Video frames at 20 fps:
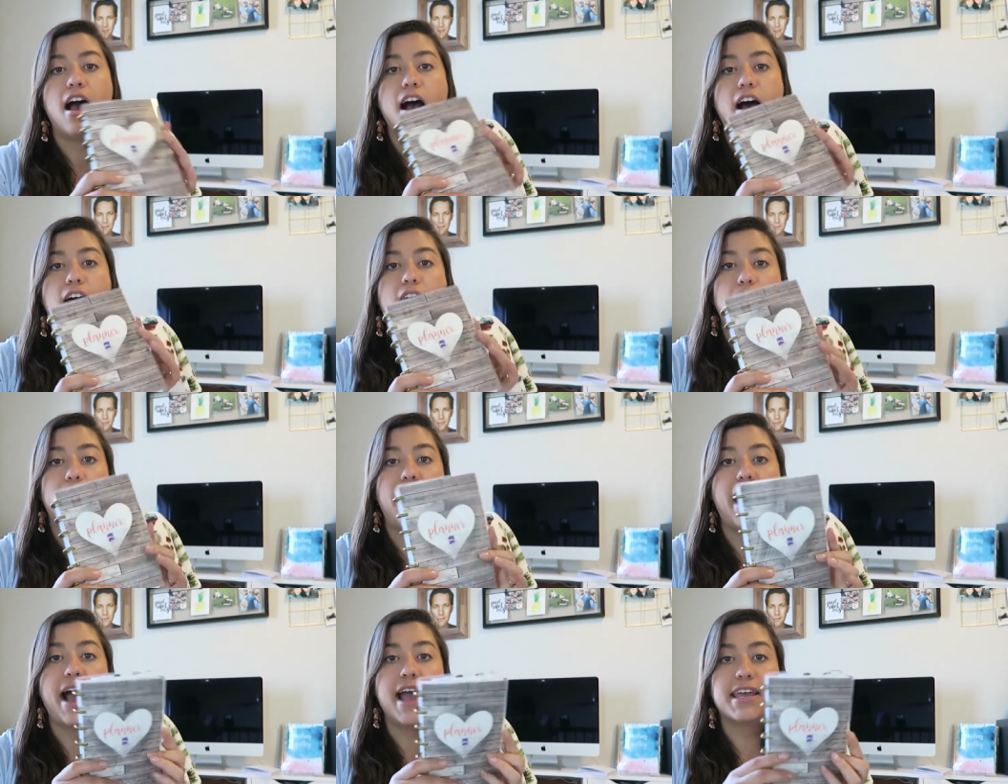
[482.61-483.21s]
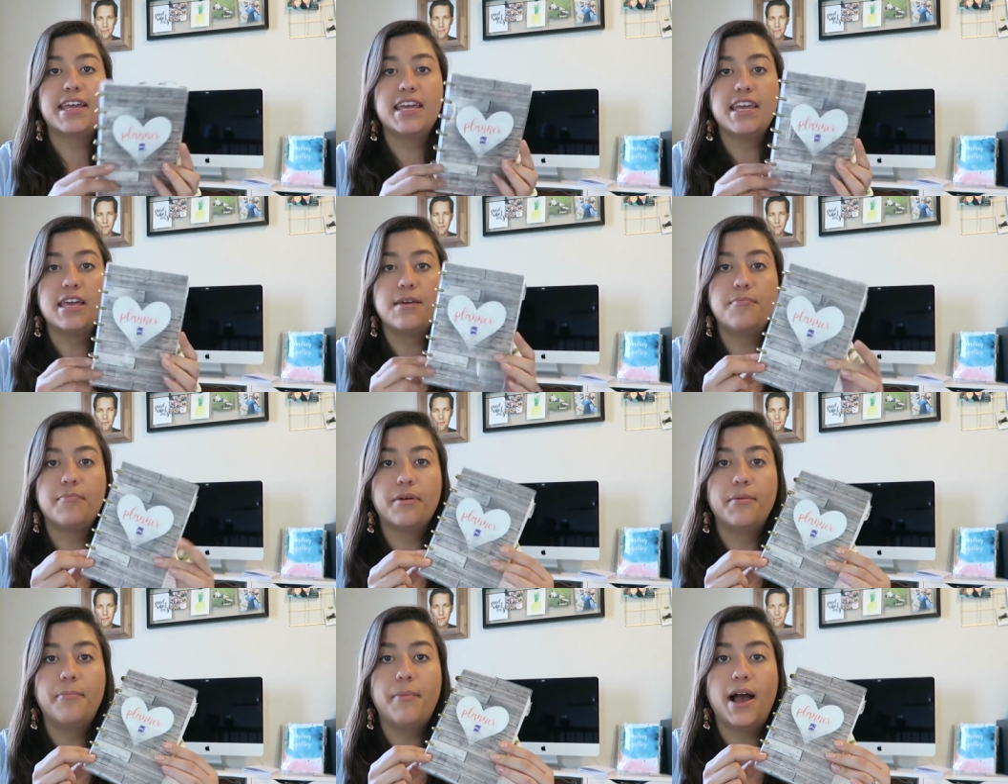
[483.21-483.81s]
Um, I
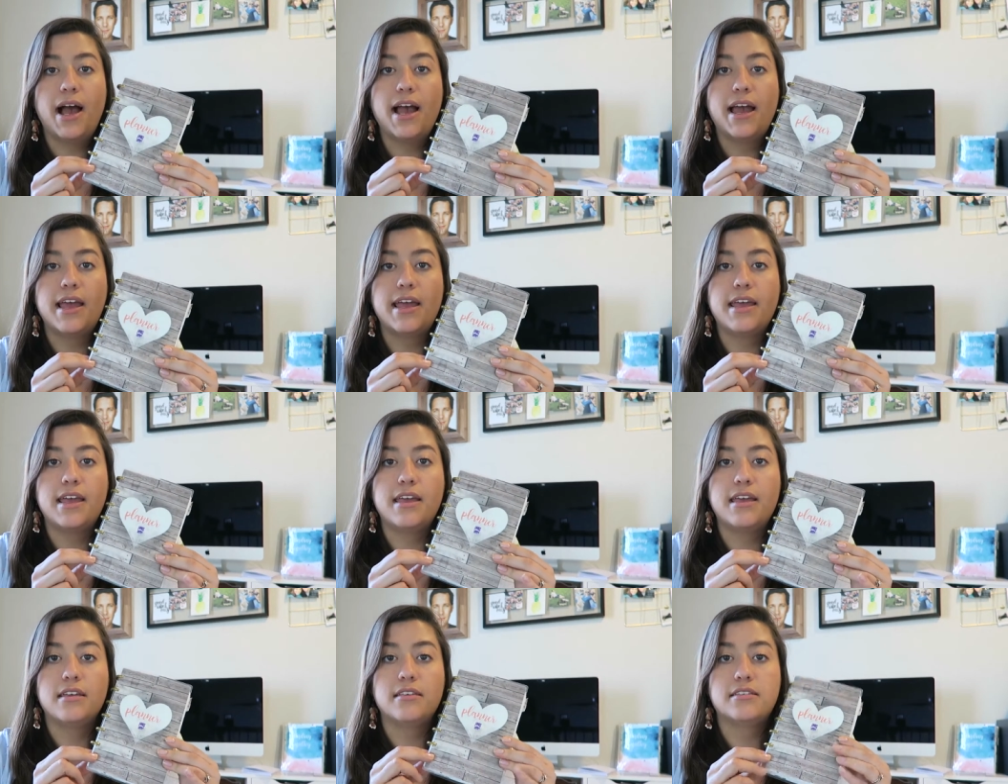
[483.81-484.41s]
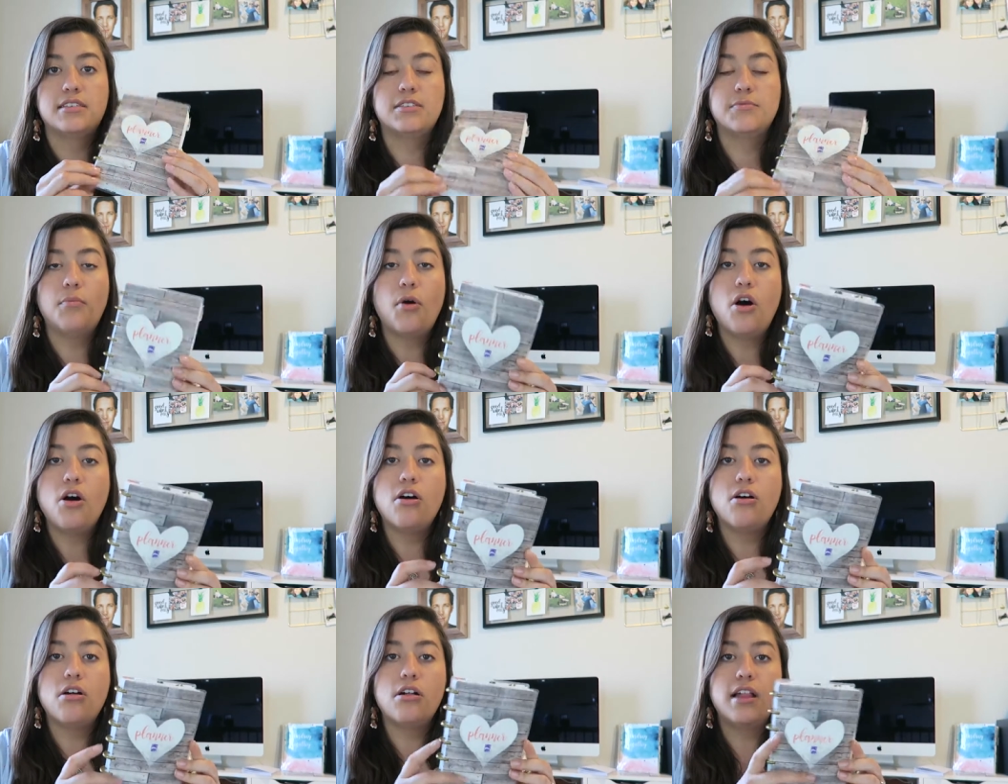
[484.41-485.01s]
keep my
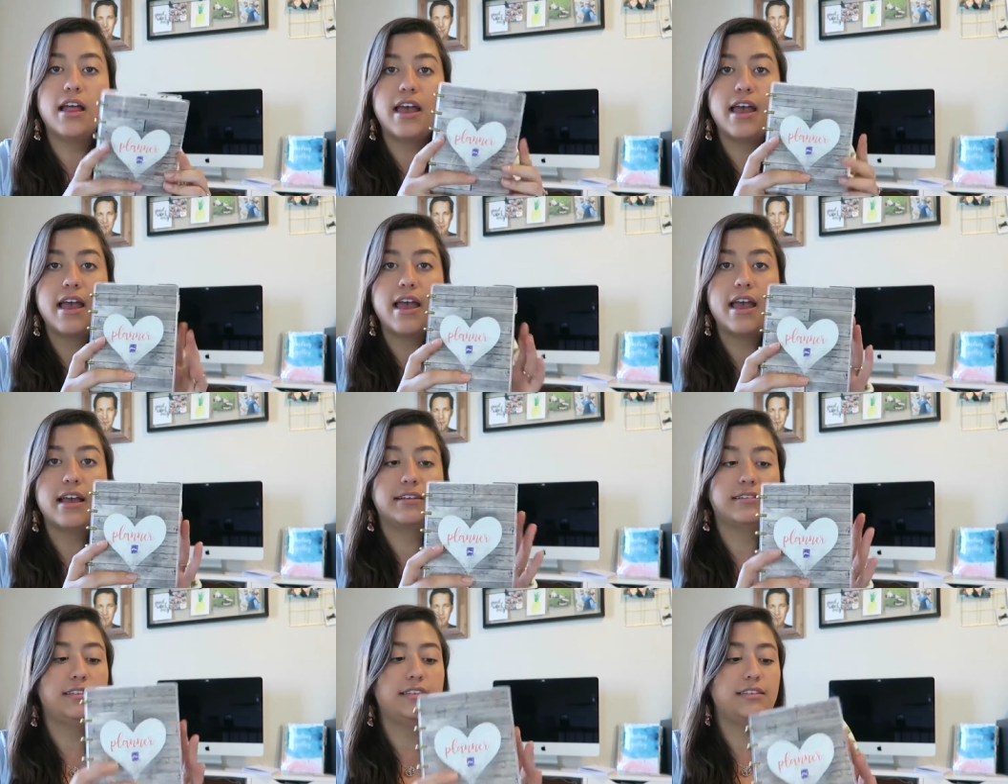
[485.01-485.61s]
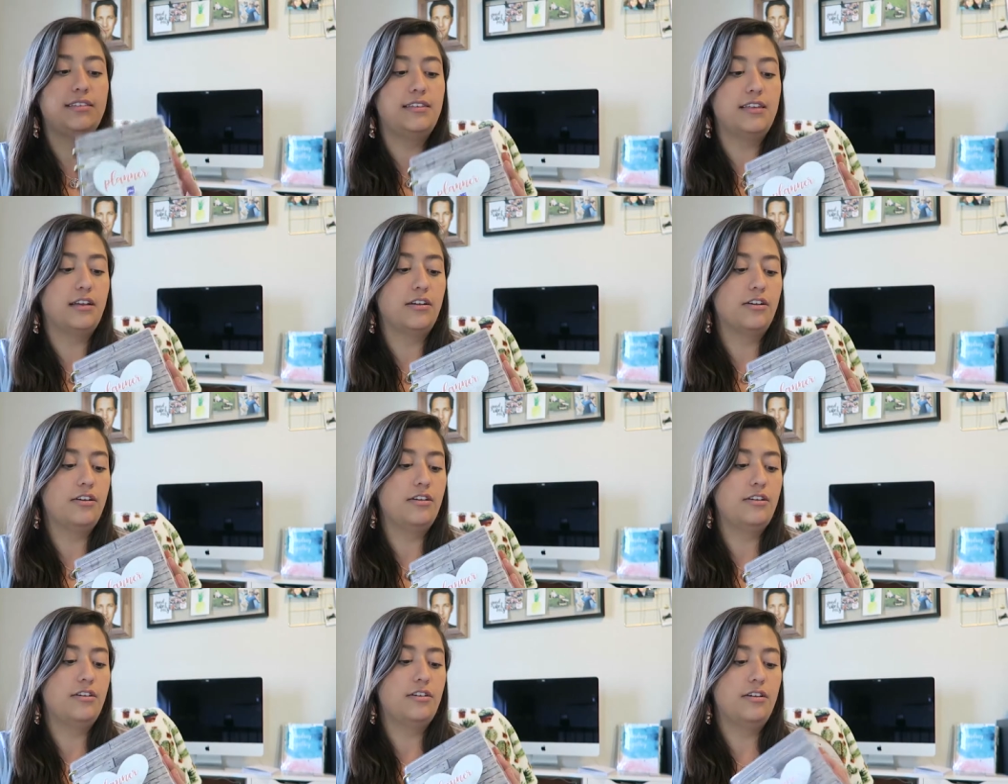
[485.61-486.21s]
small Etsy
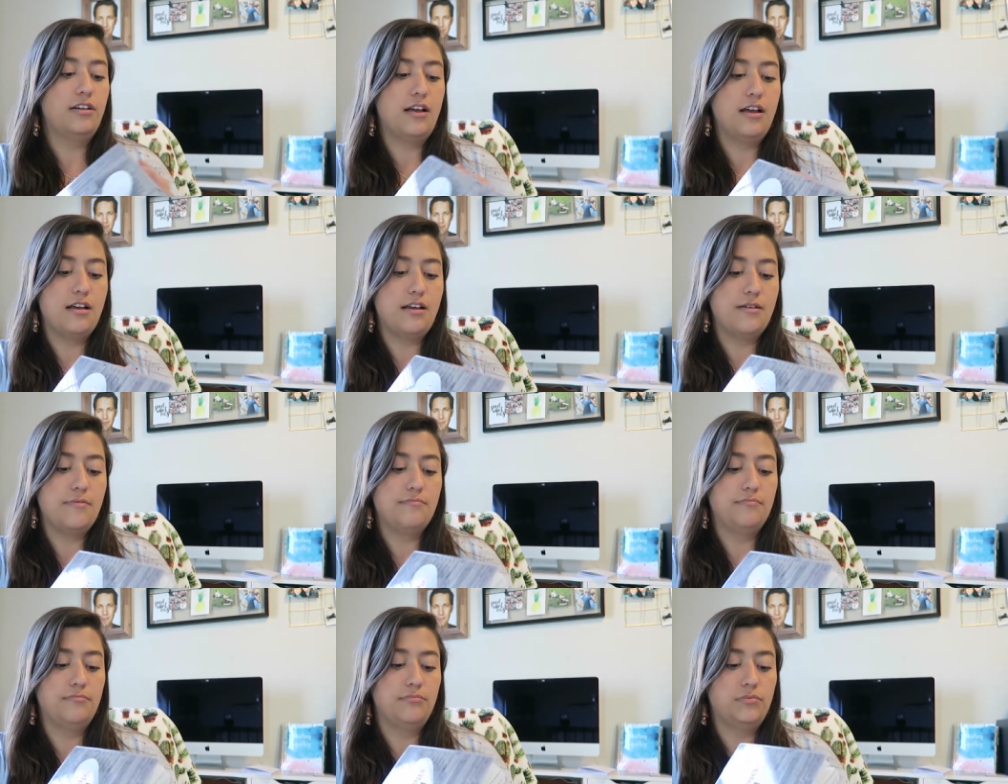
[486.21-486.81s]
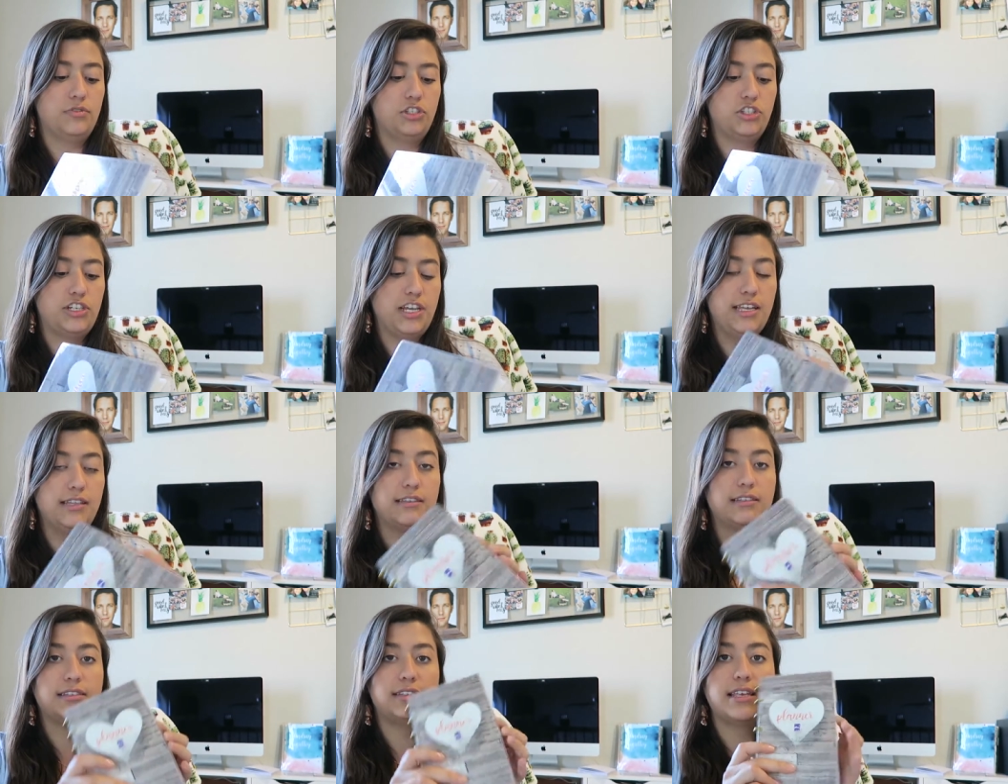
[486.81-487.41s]
sticker um,
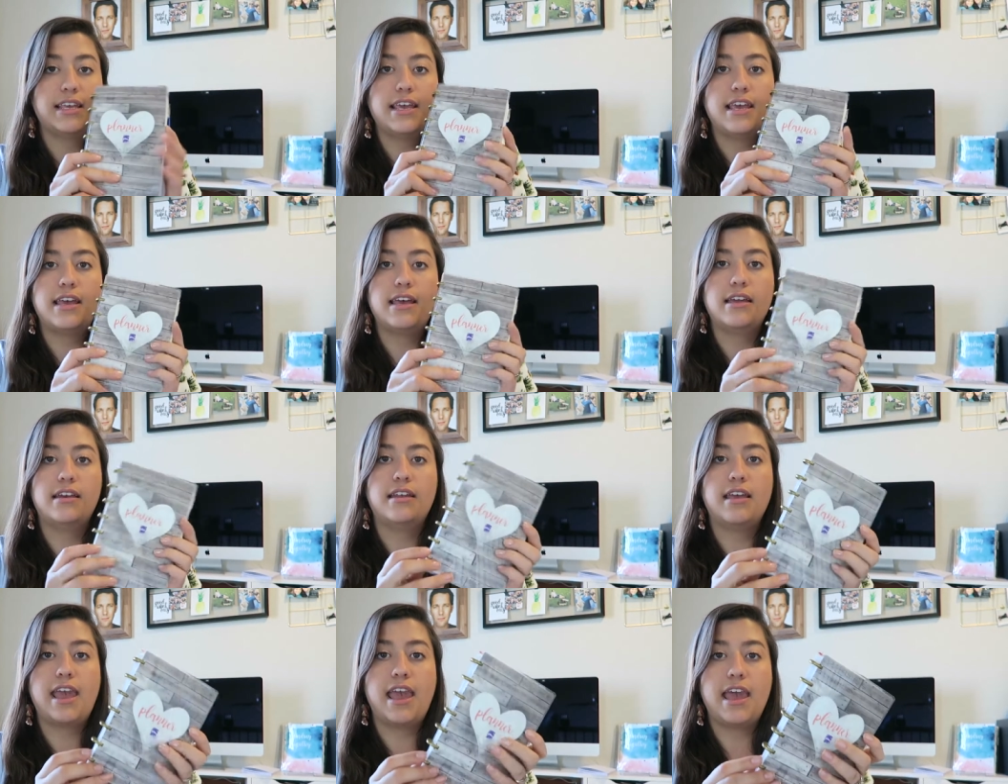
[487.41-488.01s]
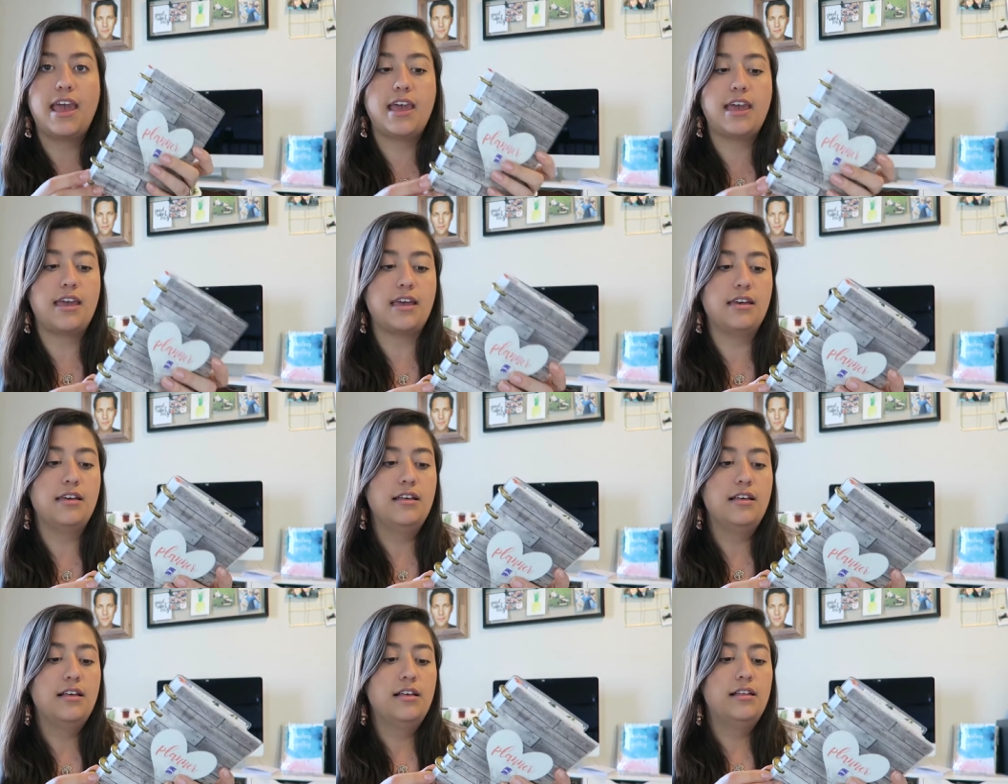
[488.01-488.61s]
sheets in
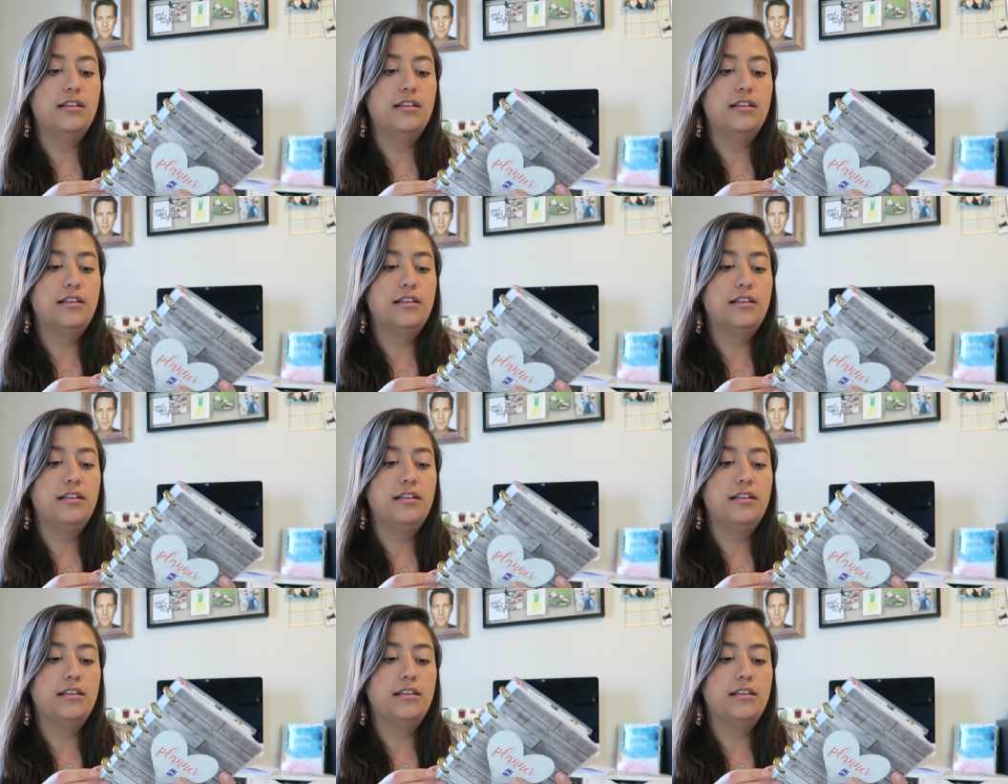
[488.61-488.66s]
a